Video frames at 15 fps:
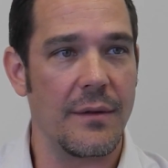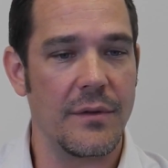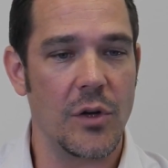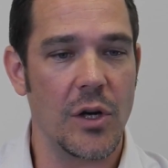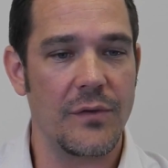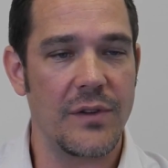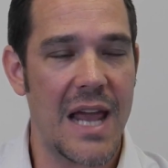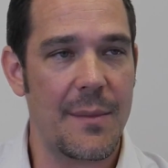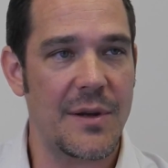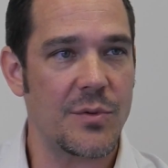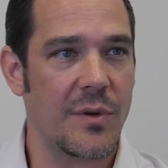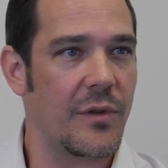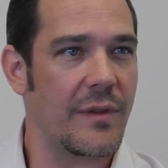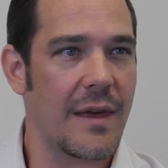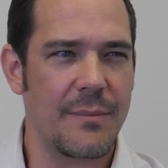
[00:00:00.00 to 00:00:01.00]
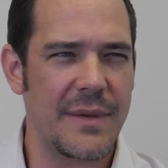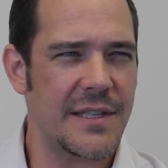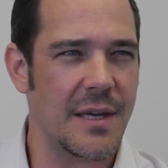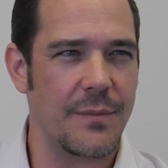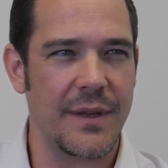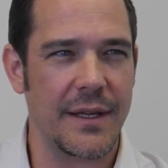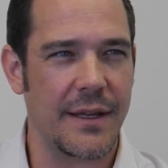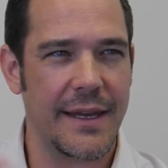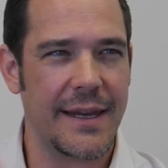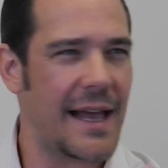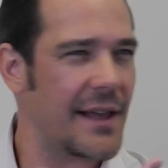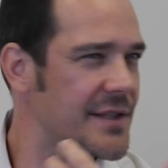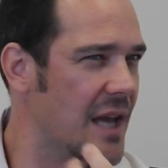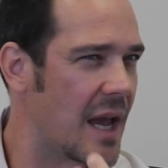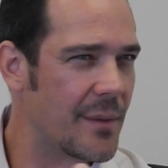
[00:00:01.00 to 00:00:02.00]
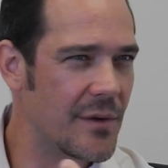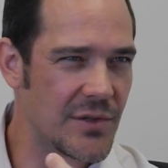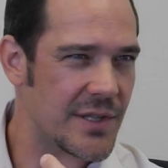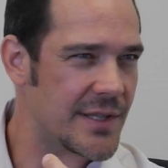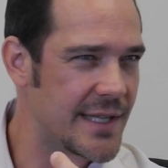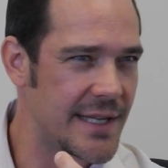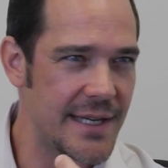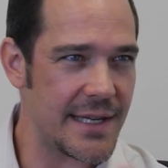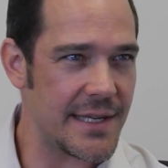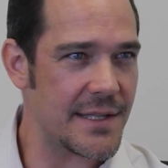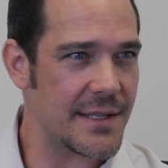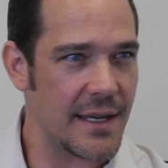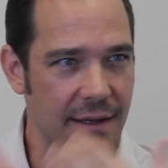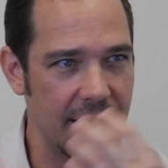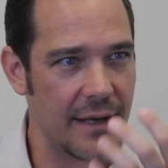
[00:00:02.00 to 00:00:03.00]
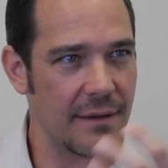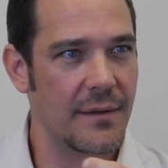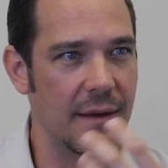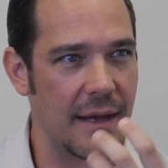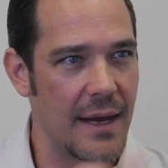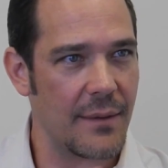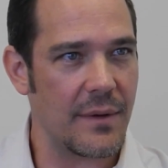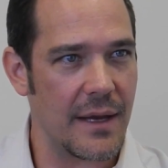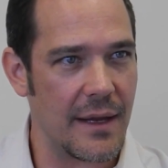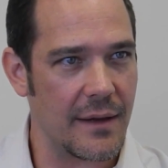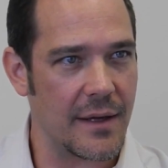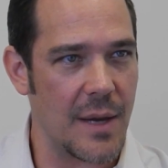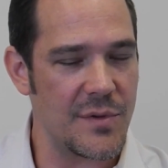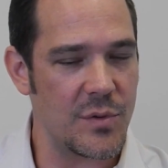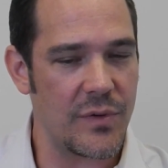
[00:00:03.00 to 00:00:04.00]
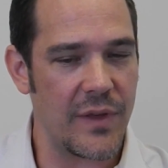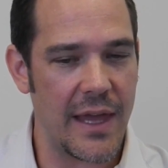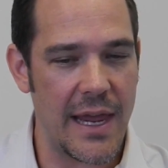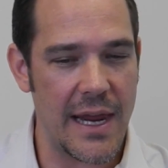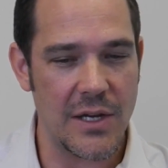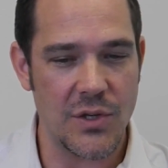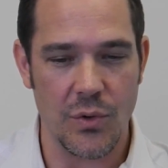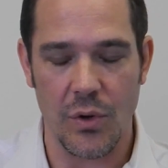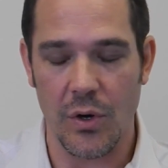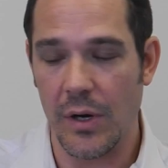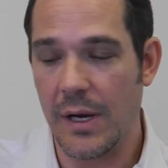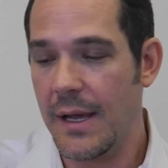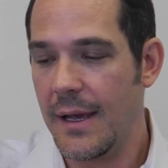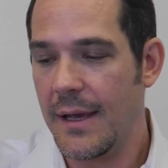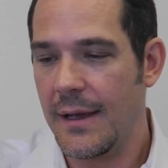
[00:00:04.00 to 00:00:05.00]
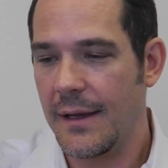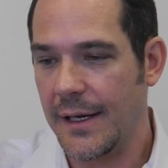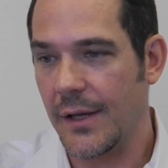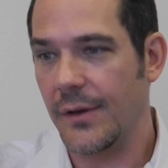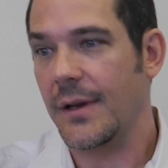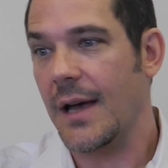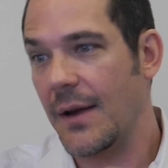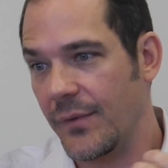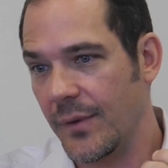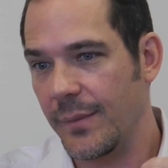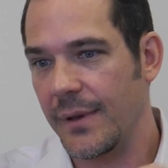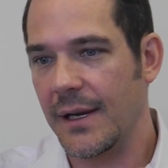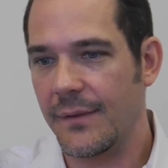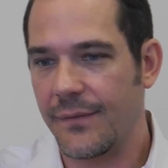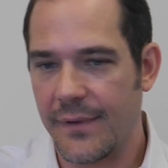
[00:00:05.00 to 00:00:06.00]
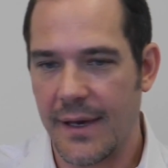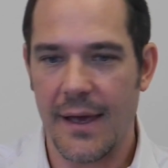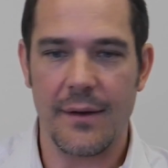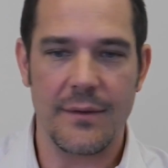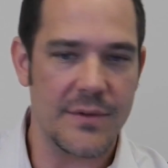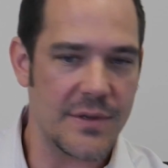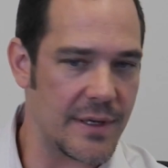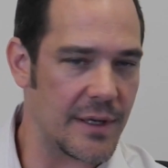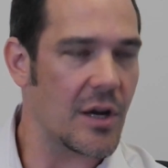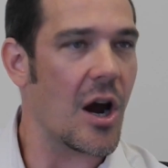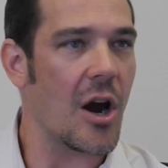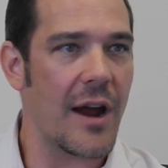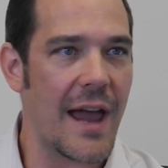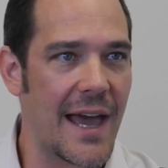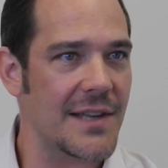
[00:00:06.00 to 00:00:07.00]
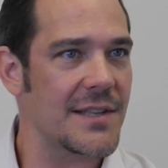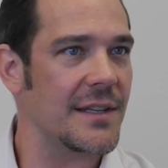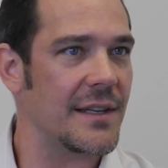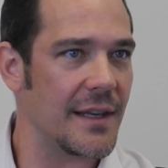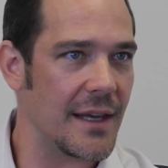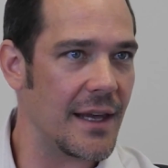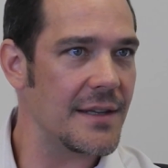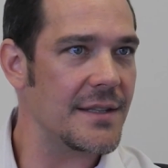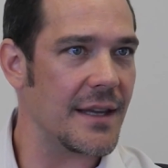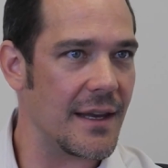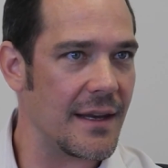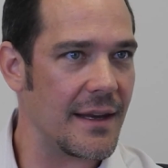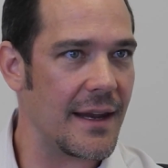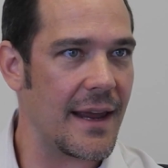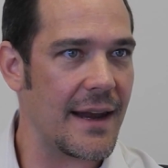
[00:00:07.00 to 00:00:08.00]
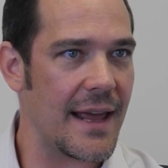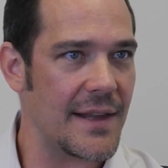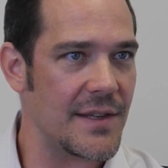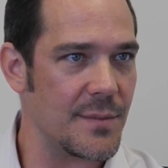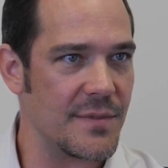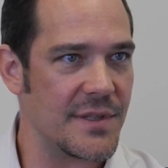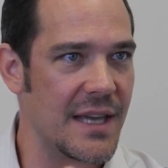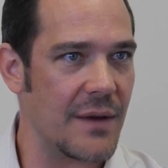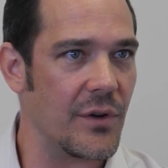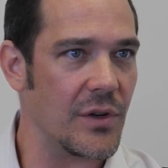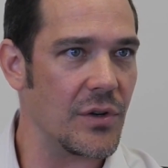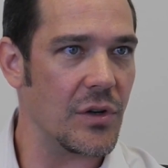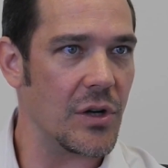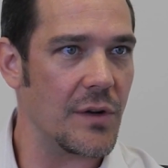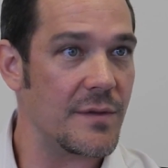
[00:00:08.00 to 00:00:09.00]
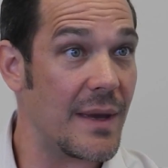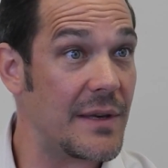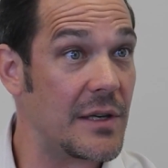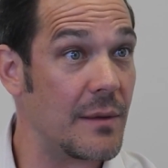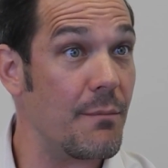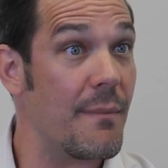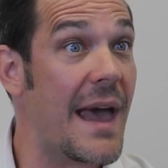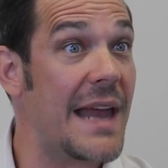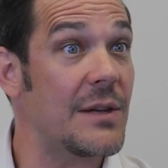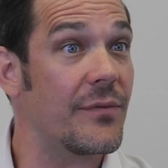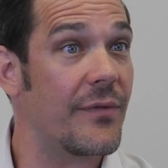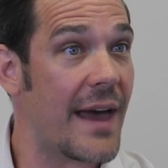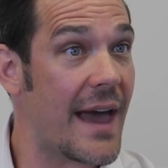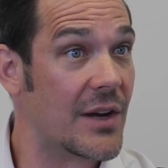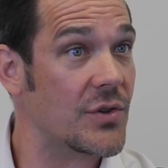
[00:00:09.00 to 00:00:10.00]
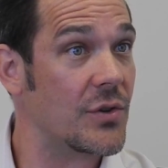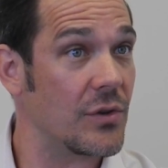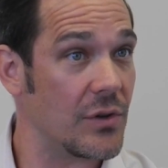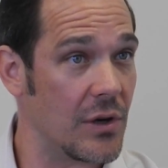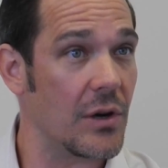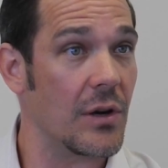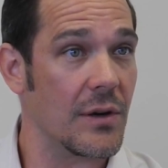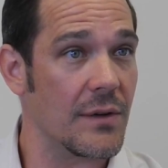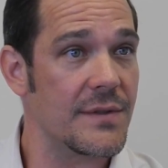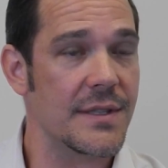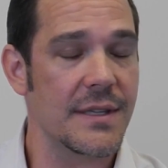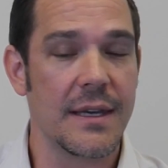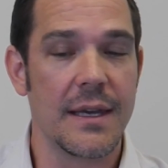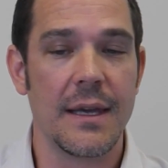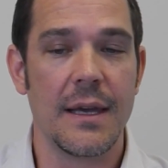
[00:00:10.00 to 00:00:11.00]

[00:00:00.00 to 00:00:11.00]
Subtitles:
nerve damage, whether that be something like Alzheimer's disease that comes with age, or God forbid, if I was in a car accident and had some severed nerves, maybe you could manufacture nerves.